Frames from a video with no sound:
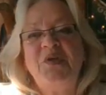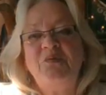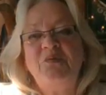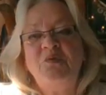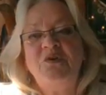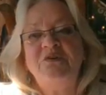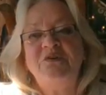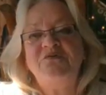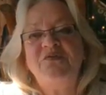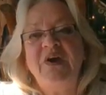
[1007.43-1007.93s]

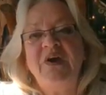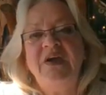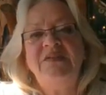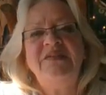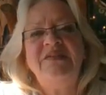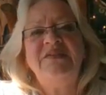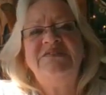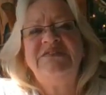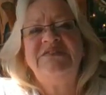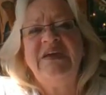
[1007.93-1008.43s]
We're afraid.
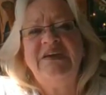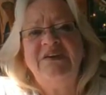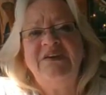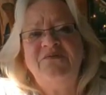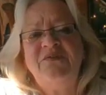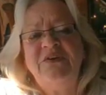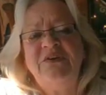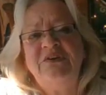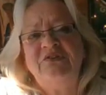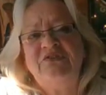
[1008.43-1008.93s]
Then take
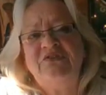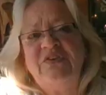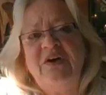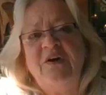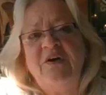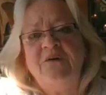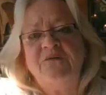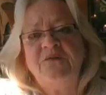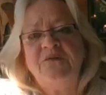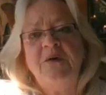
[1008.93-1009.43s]
it for
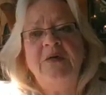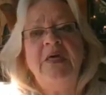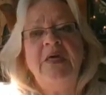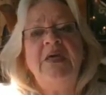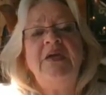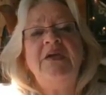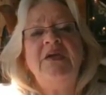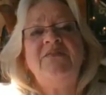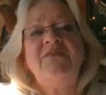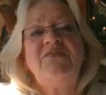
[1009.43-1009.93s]
yourself.
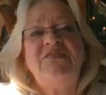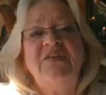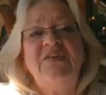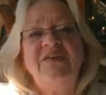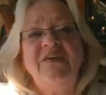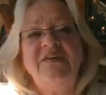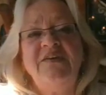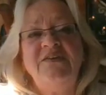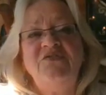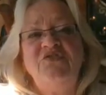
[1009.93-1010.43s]
If
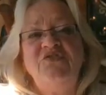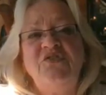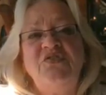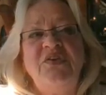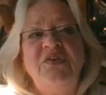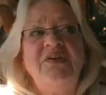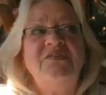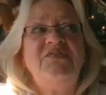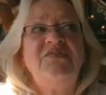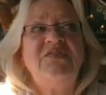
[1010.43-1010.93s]
singing is your
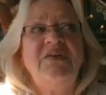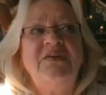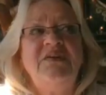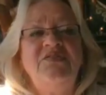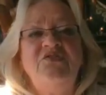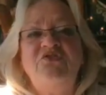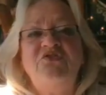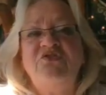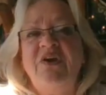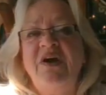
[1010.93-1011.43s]
thing, sing
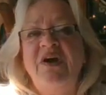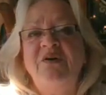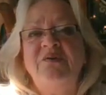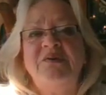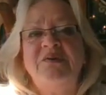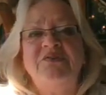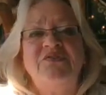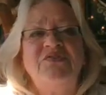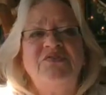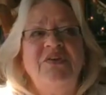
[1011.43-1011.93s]
in the
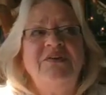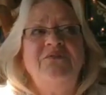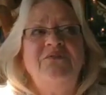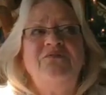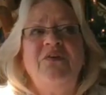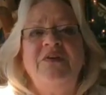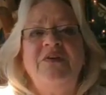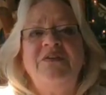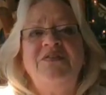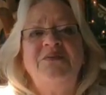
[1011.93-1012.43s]
shower, sing in
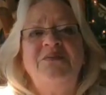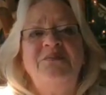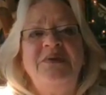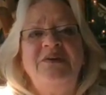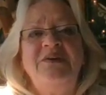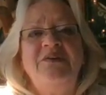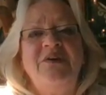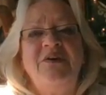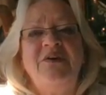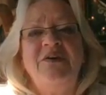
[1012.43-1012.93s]
front of the
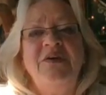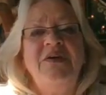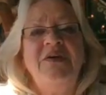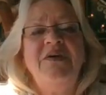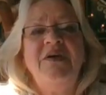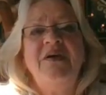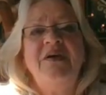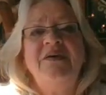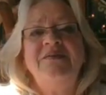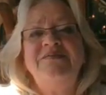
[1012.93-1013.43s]
mirror,
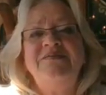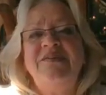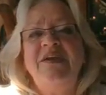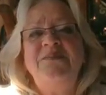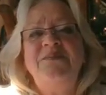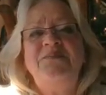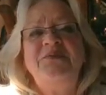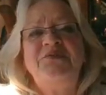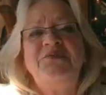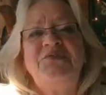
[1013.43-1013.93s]

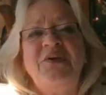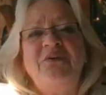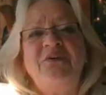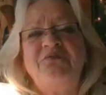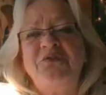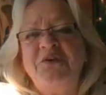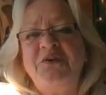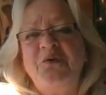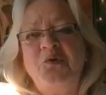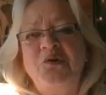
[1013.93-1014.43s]
tape
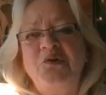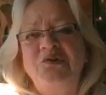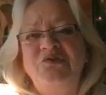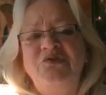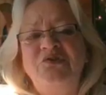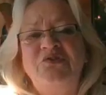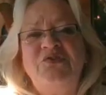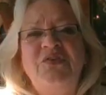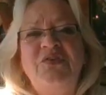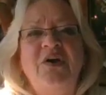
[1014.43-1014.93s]
yourself, record
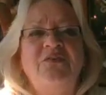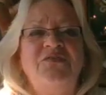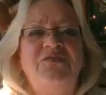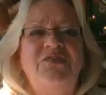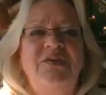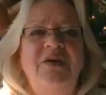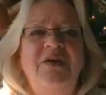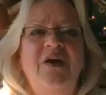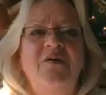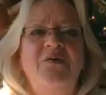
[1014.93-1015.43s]
yourself,
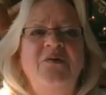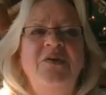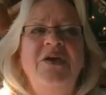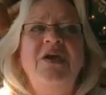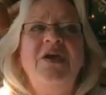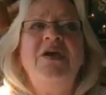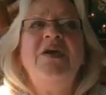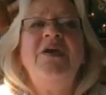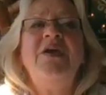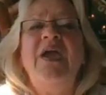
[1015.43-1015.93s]
see how
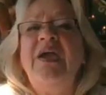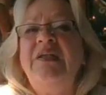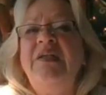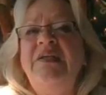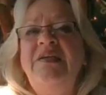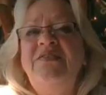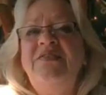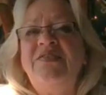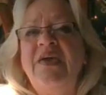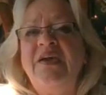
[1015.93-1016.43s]

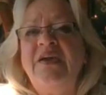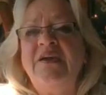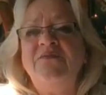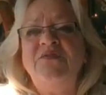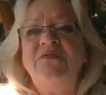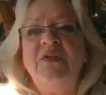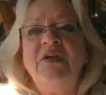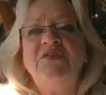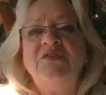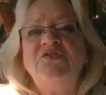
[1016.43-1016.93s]
anything,
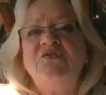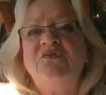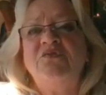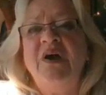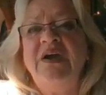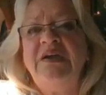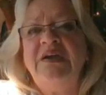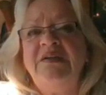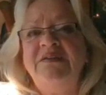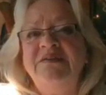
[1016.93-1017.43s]
if you like to
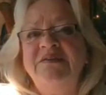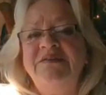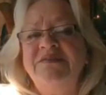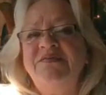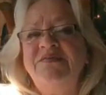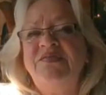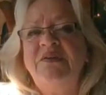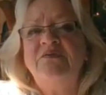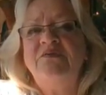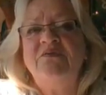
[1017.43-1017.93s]
write,
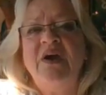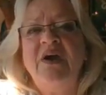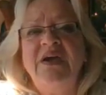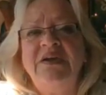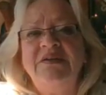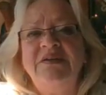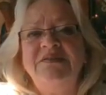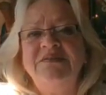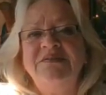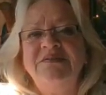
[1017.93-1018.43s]
then
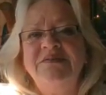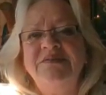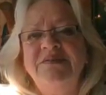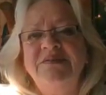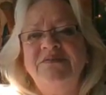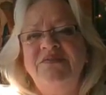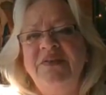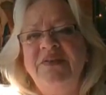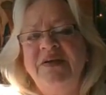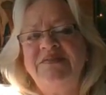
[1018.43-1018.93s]
write.
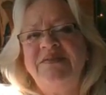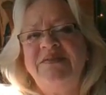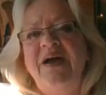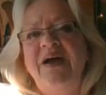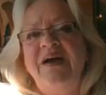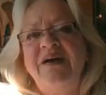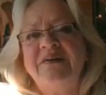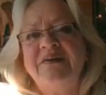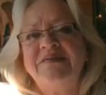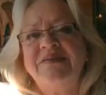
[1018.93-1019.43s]
If you like to
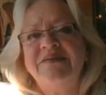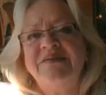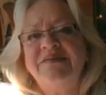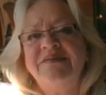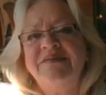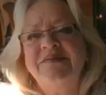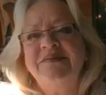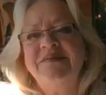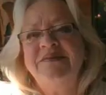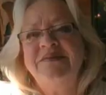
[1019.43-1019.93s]
act,
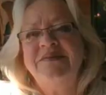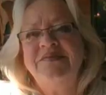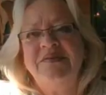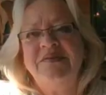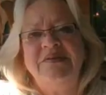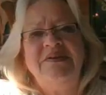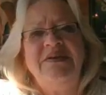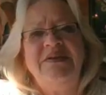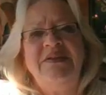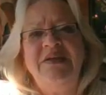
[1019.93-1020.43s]

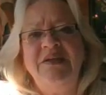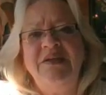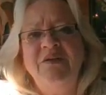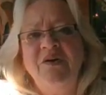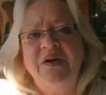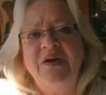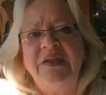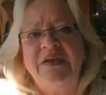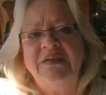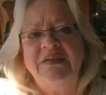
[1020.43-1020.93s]
and get in
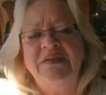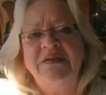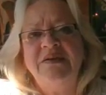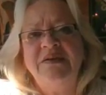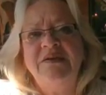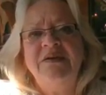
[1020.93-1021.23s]
on it.